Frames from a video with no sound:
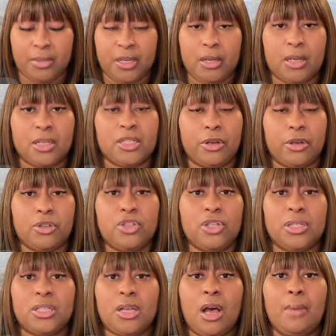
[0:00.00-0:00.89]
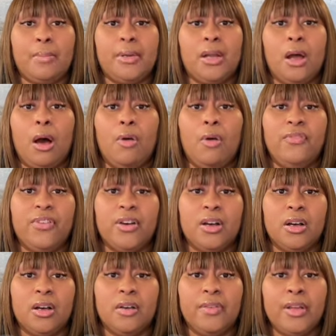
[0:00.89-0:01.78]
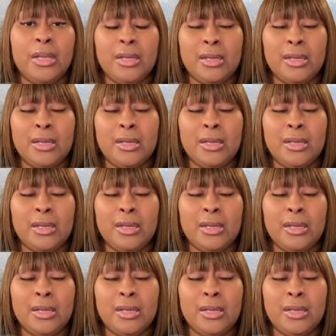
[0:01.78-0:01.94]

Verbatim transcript: because they're just coming off of